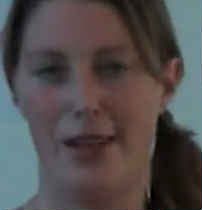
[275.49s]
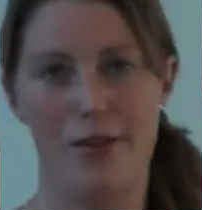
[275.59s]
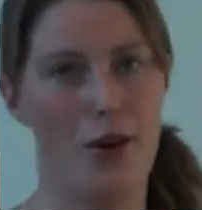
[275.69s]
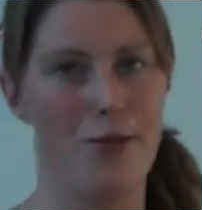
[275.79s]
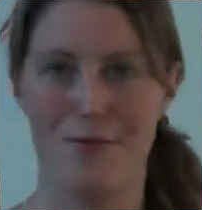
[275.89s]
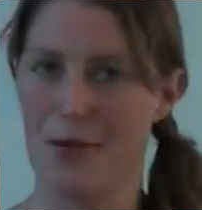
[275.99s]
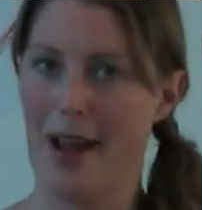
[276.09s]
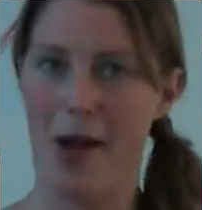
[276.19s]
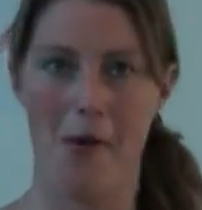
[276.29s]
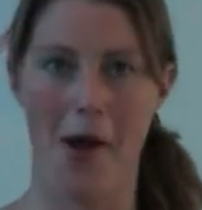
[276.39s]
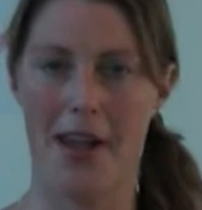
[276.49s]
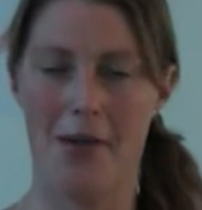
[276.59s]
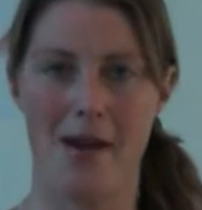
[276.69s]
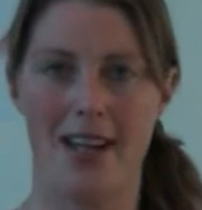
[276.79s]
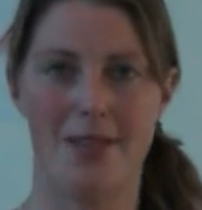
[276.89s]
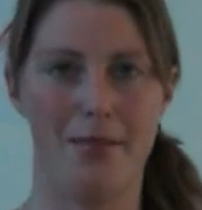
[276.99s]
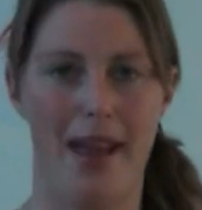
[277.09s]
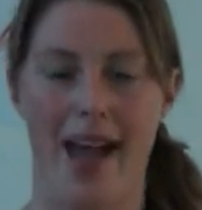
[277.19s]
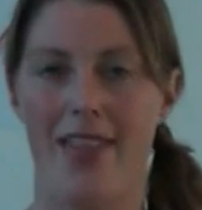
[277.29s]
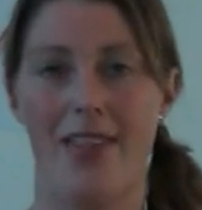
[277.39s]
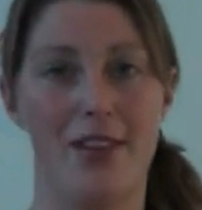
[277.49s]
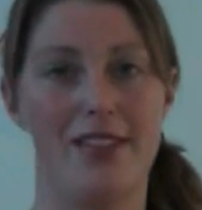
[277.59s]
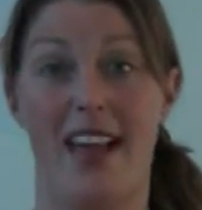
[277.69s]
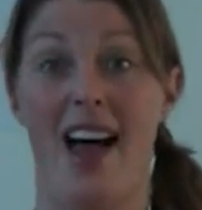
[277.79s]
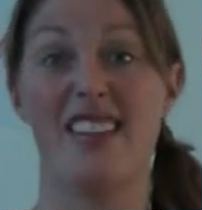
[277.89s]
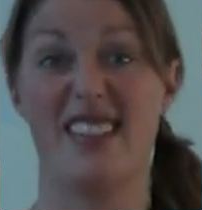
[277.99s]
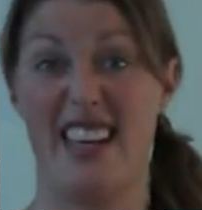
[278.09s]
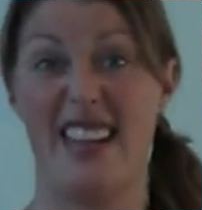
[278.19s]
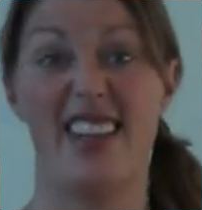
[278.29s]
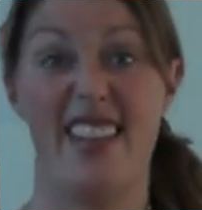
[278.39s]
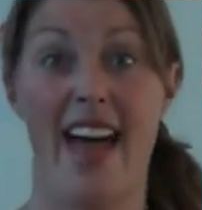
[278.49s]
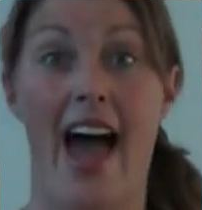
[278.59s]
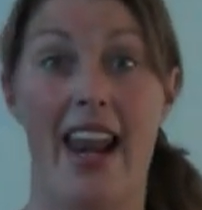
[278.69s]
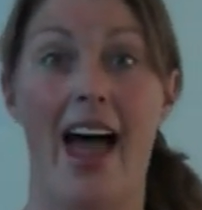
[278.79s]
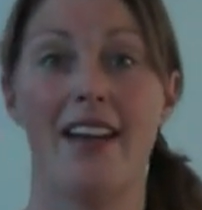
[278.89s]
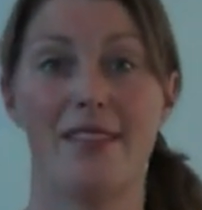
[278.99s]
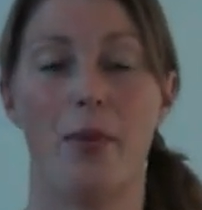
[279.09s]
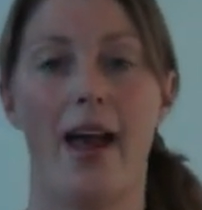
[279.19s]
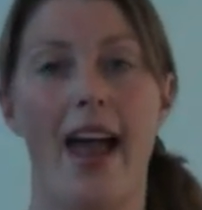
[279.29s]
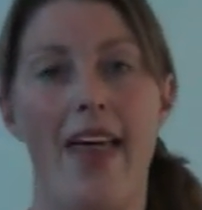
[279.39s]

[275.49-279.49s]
You've got a 4-day working week to plan those last things in that last week.